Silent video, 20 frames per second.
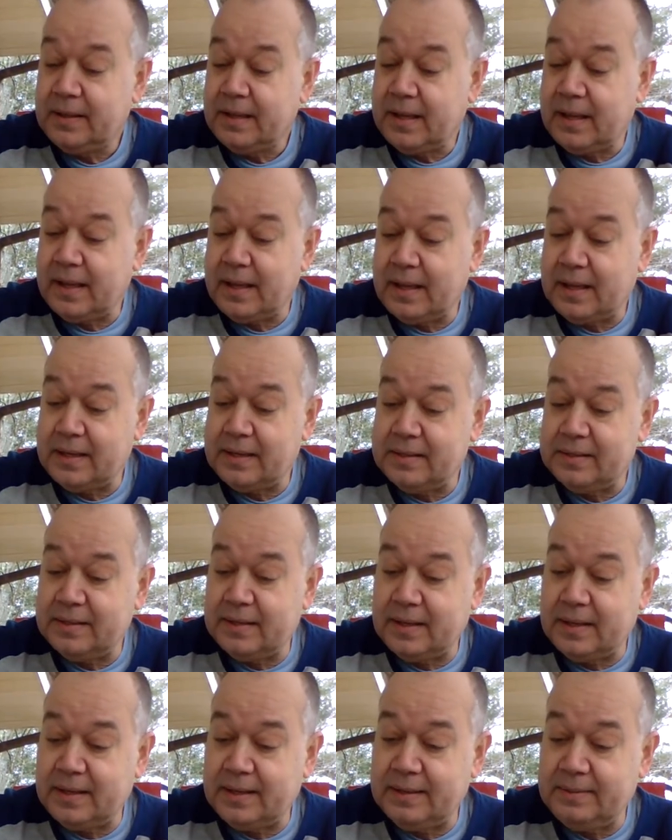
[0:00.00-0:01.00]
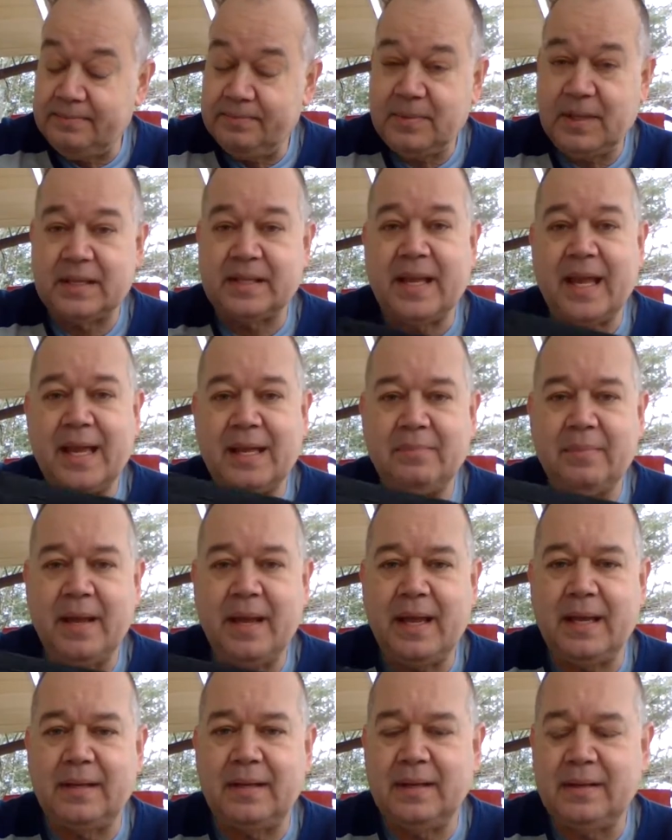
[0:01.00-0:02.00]
and uh, it's
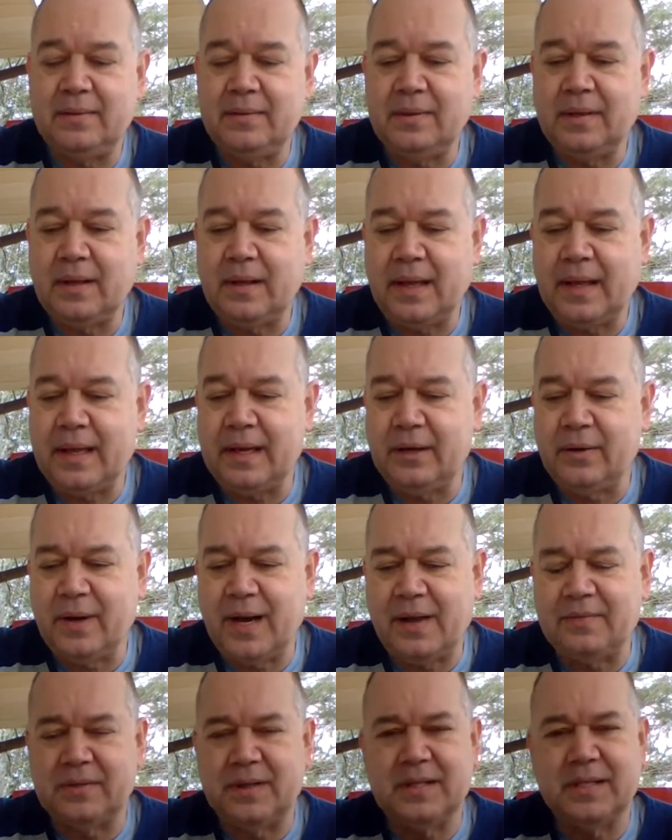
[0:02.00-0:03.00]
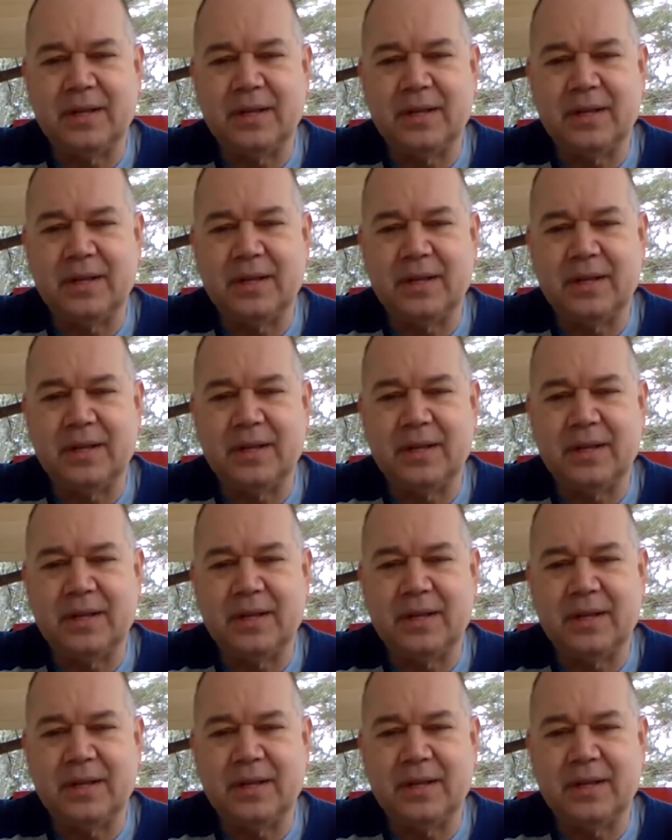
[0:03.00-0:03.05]
handmade handcrafted.